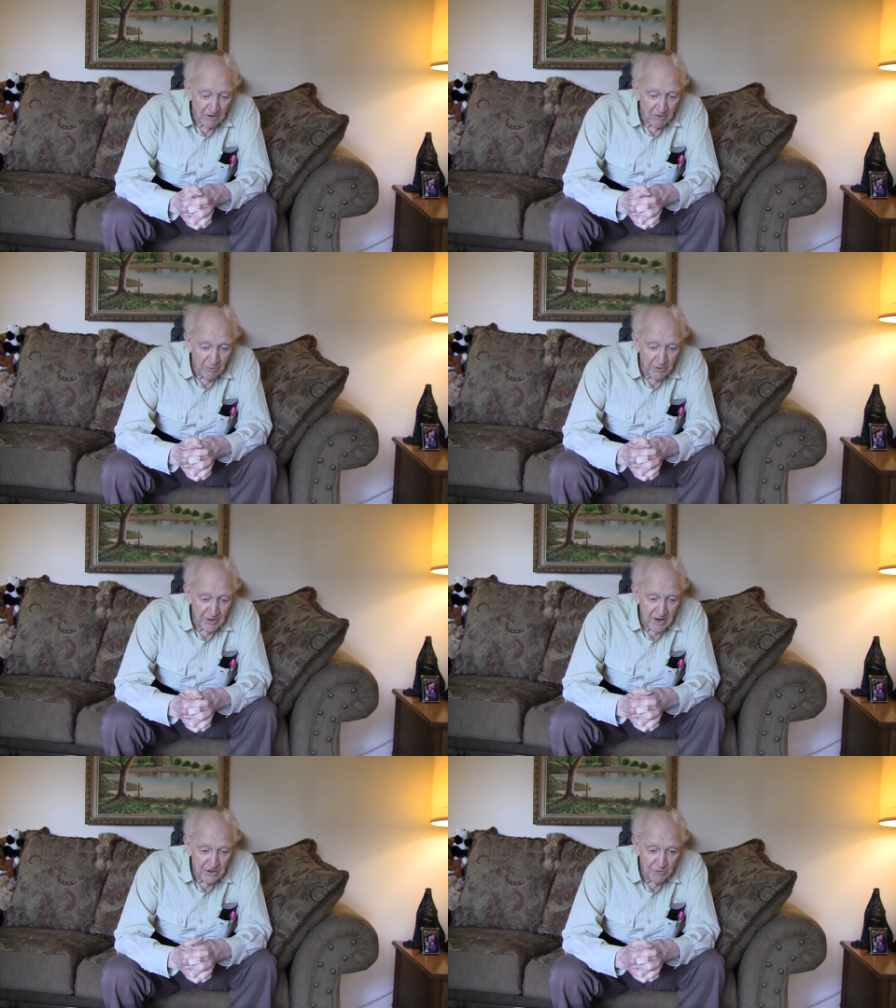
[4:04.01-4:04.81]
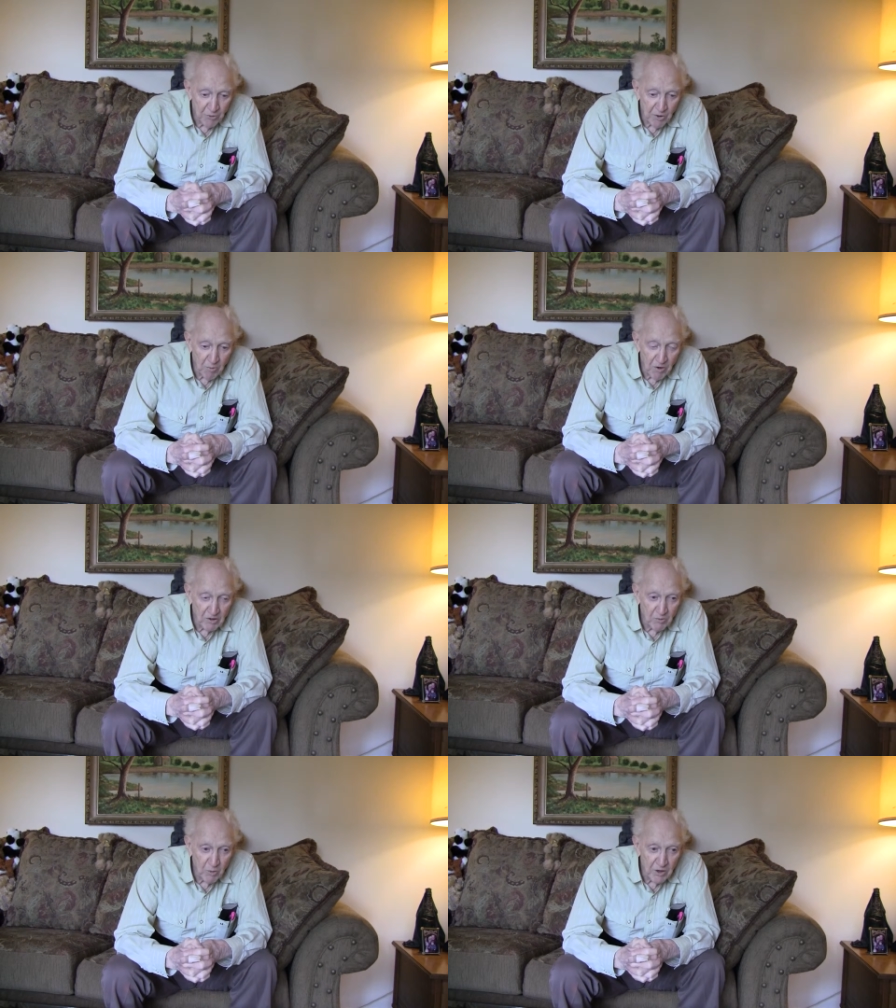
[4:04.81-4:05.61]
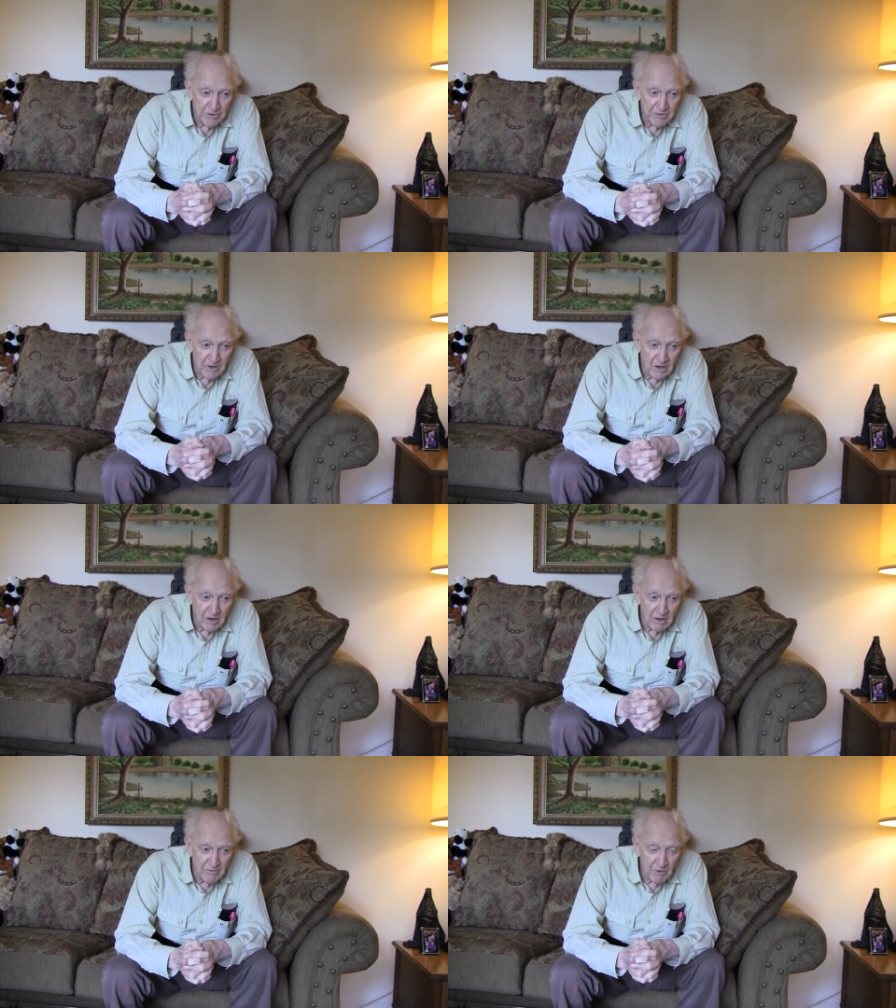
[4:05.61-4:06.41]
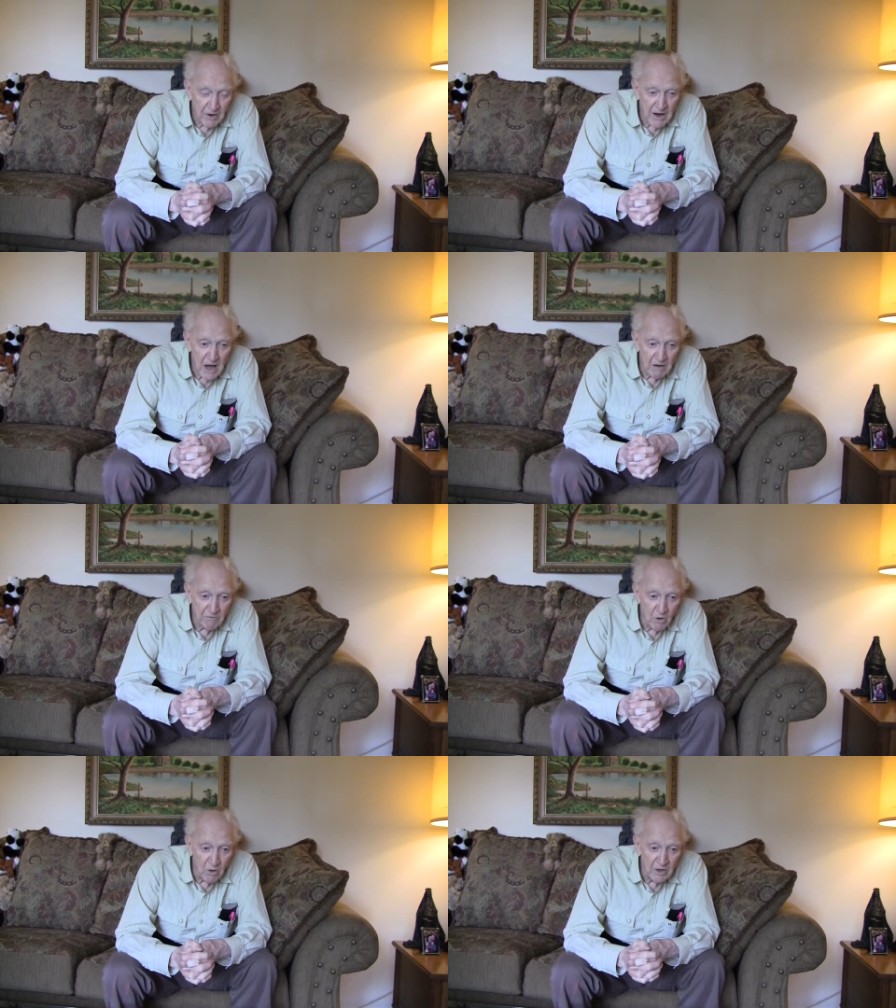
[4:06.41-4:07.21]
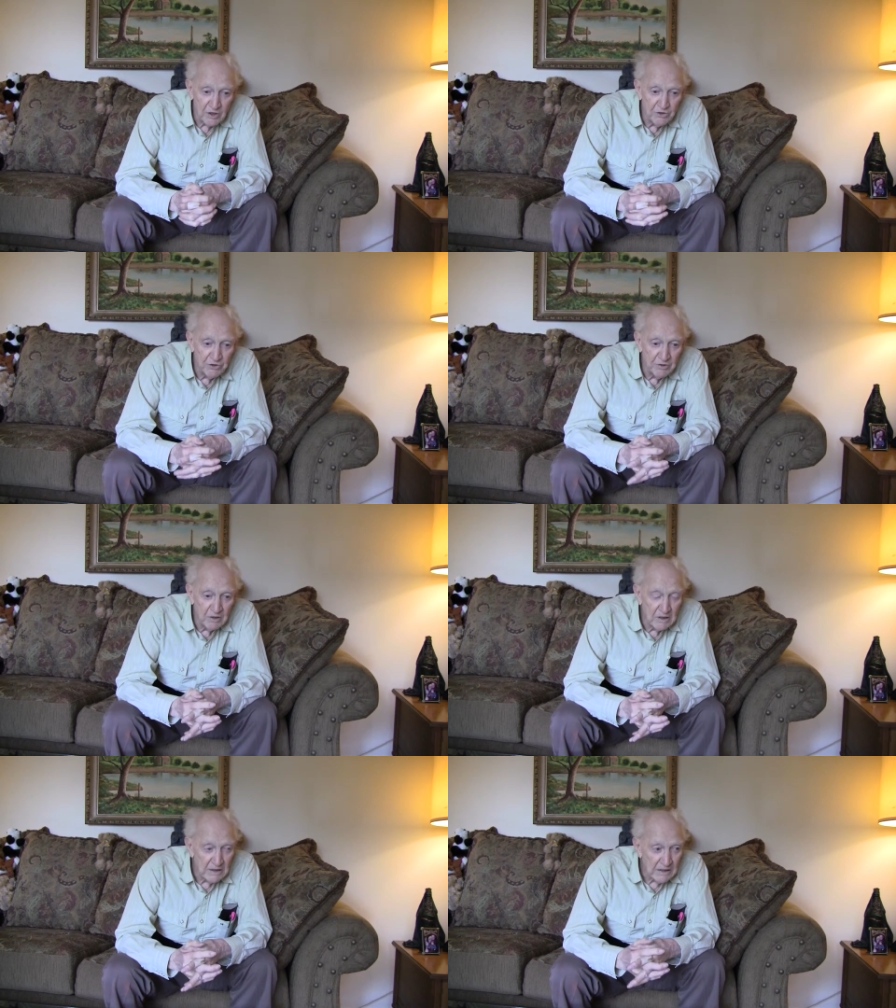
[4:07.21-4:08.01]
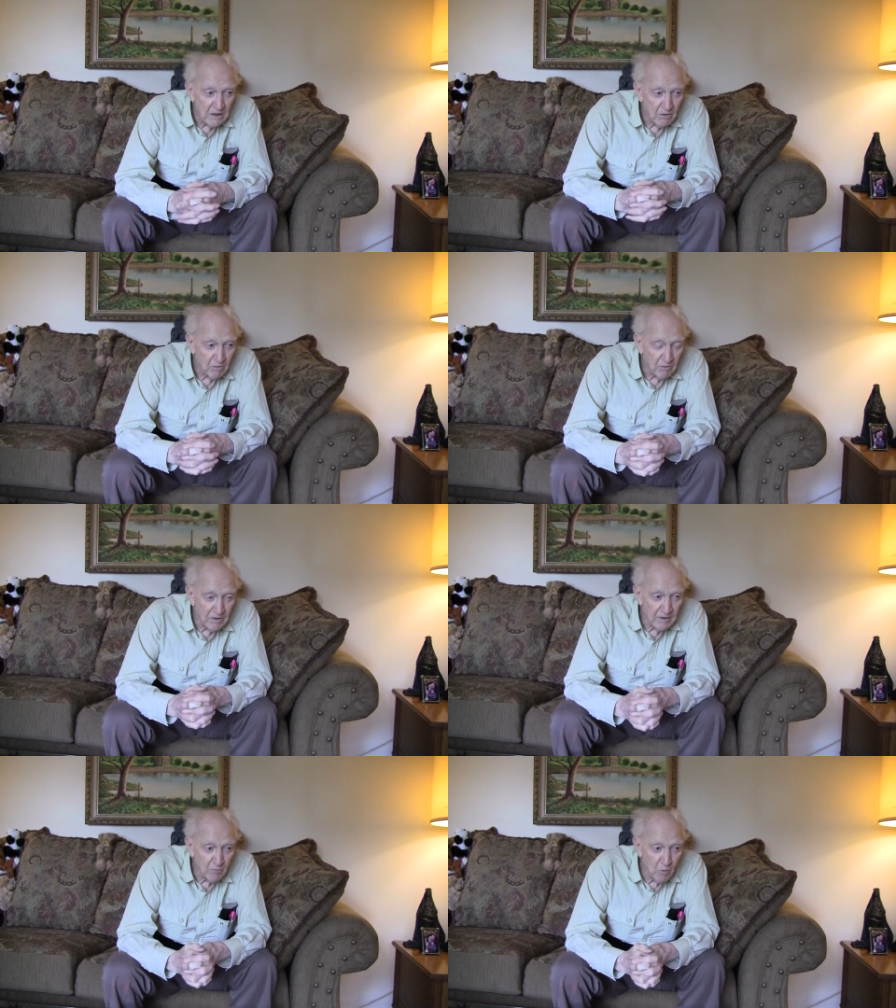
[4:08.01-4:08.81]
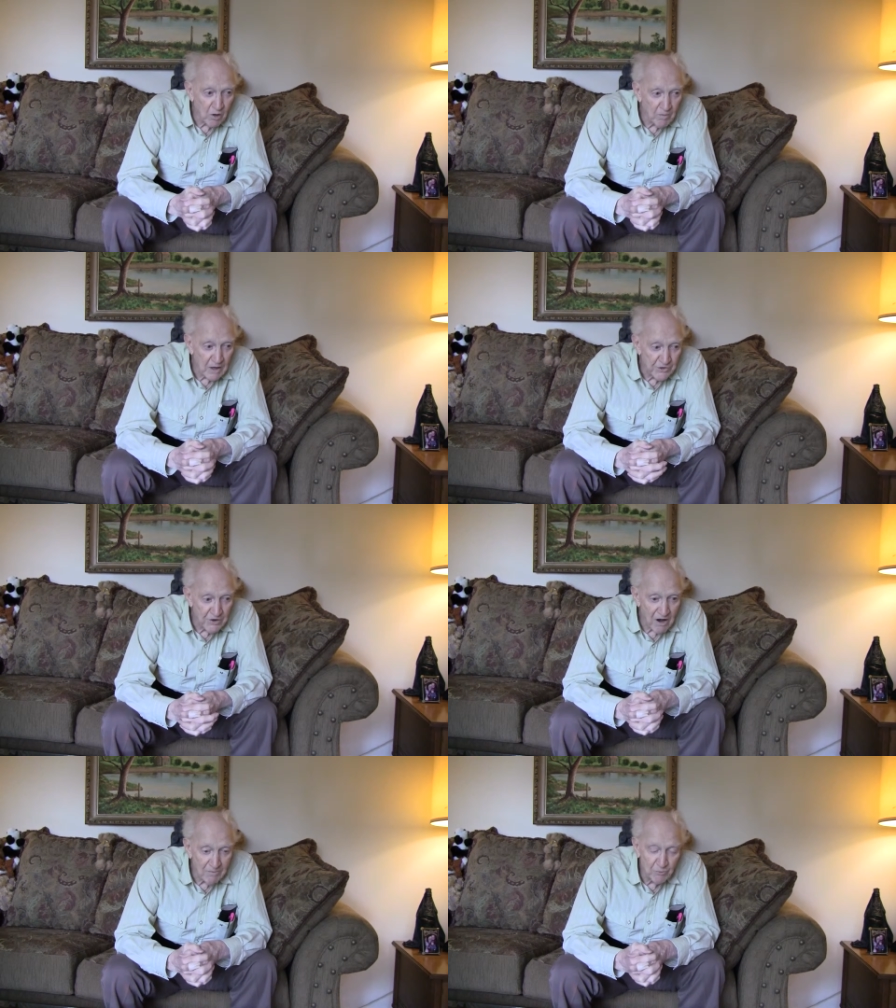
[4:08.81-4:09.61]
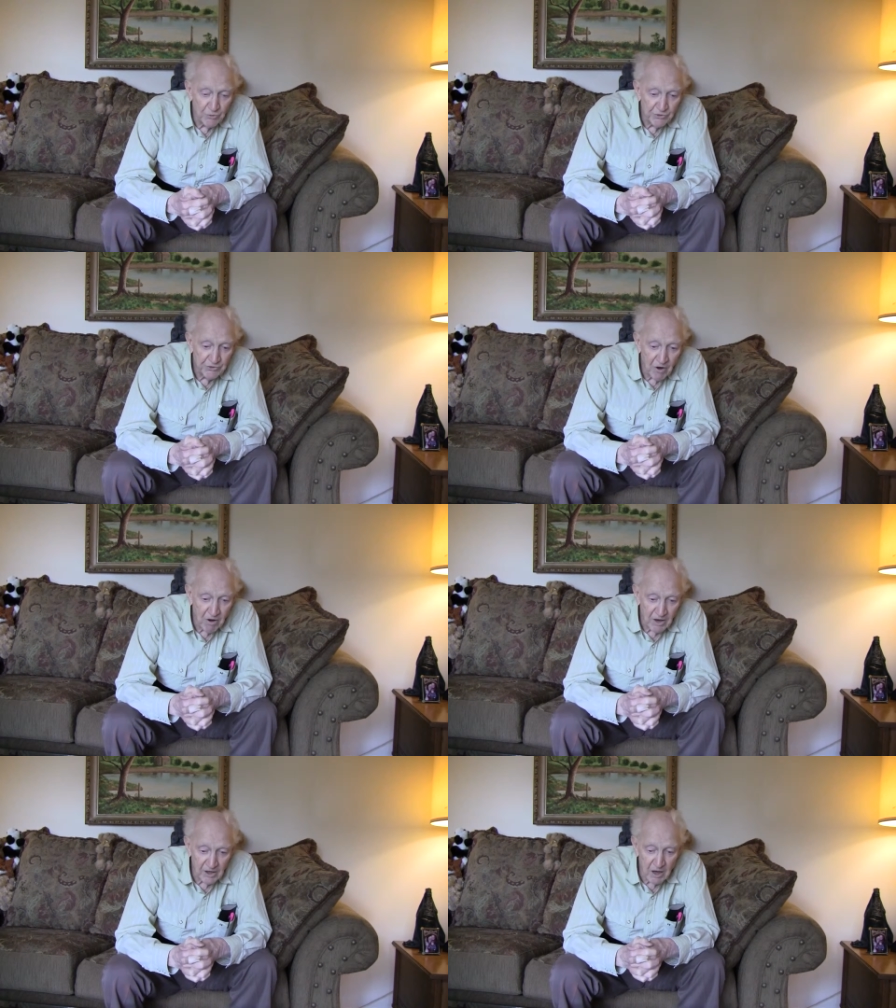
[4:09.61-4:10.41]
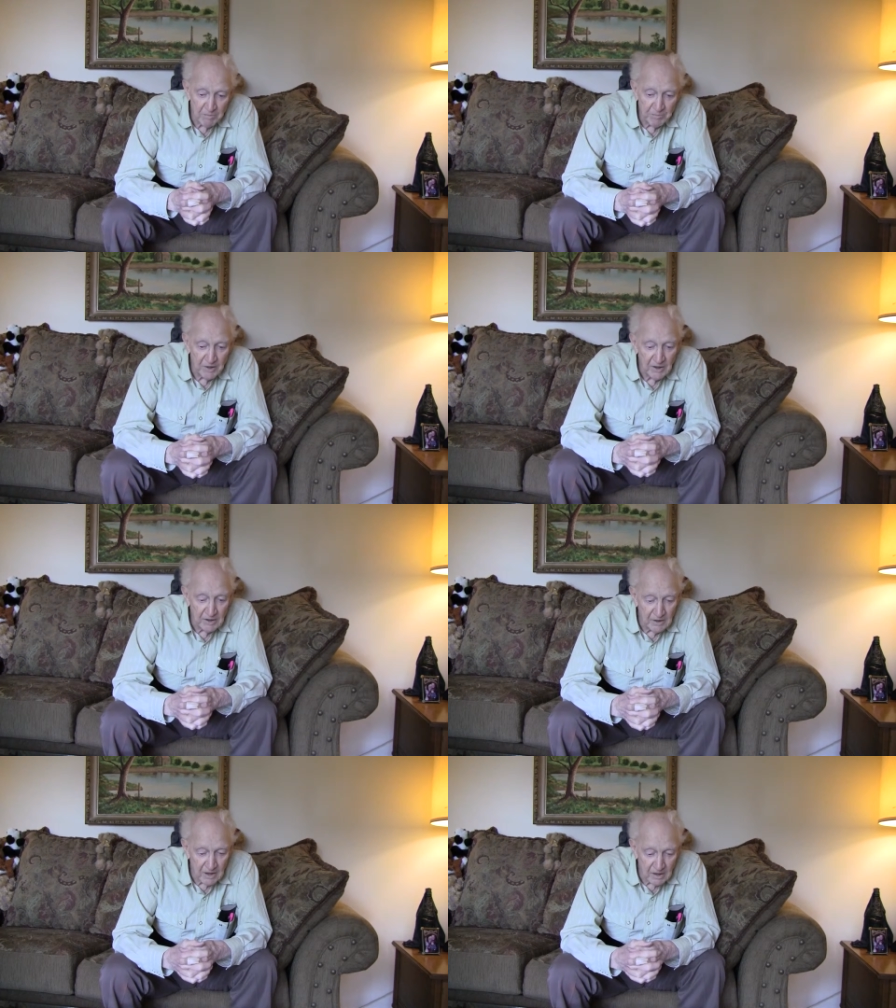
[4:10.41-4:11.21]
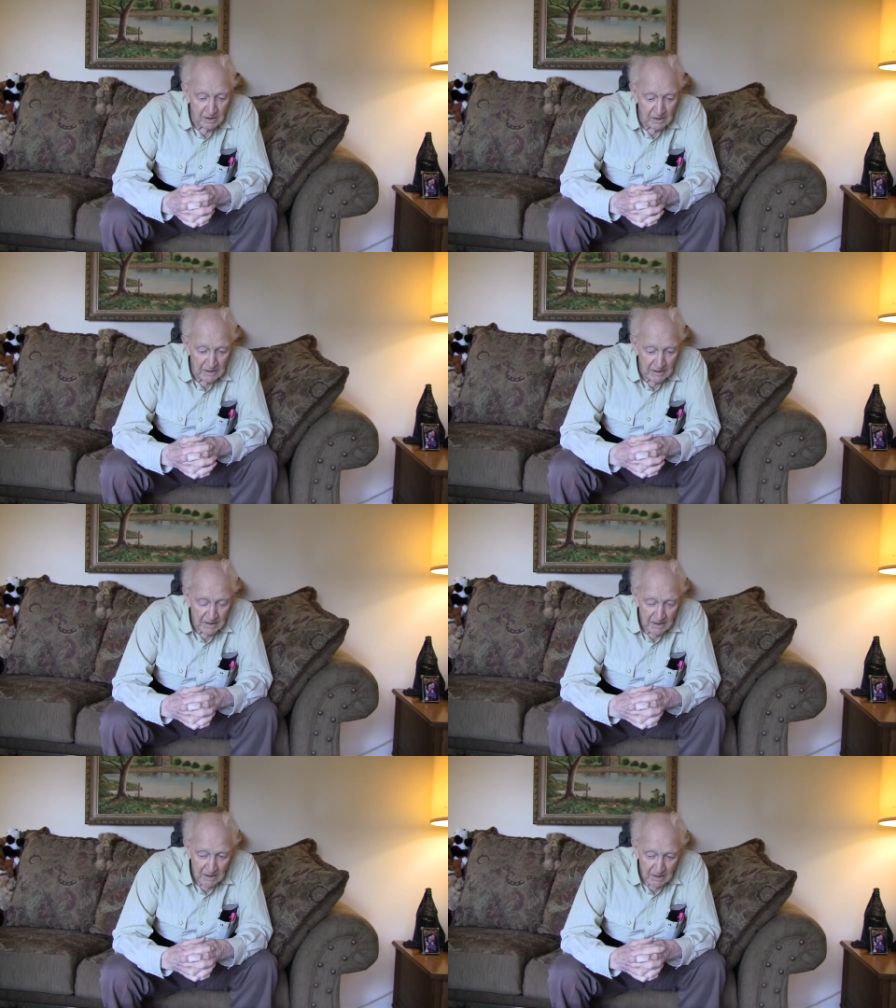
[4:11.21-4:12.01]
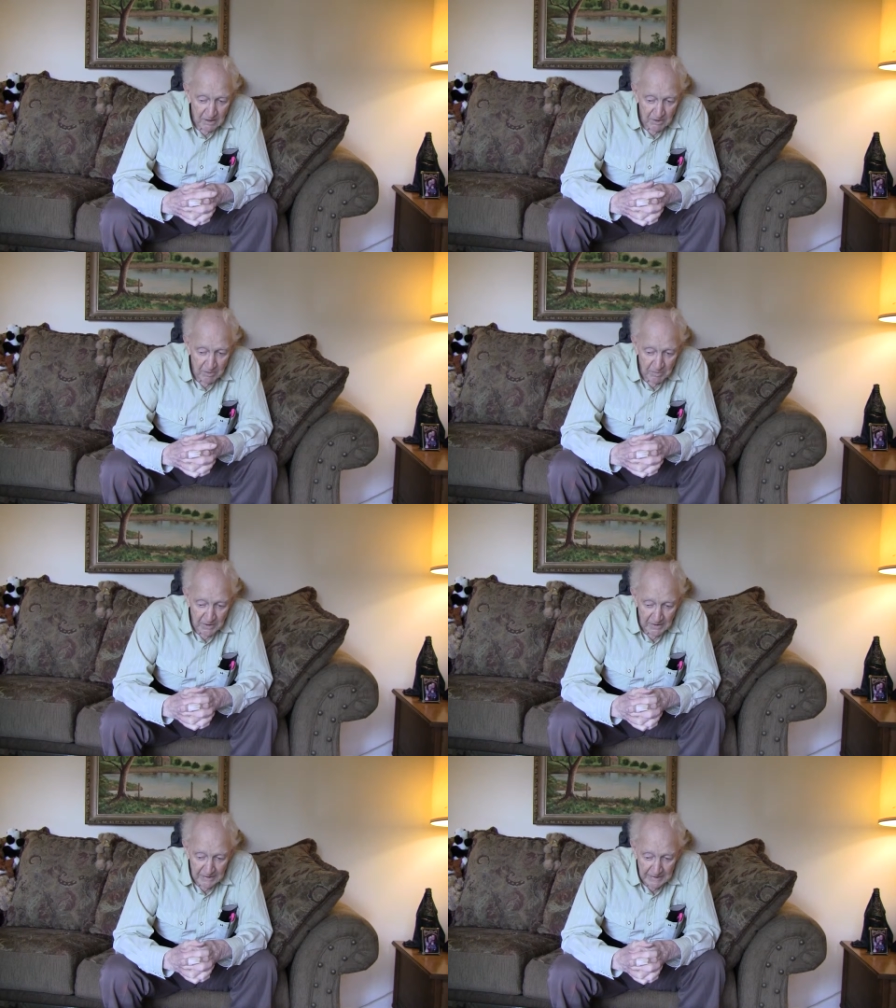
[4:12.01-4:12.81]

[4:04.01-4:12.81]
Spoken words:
for this, we worked with very high voltage, and then one of my jobs was starting up the big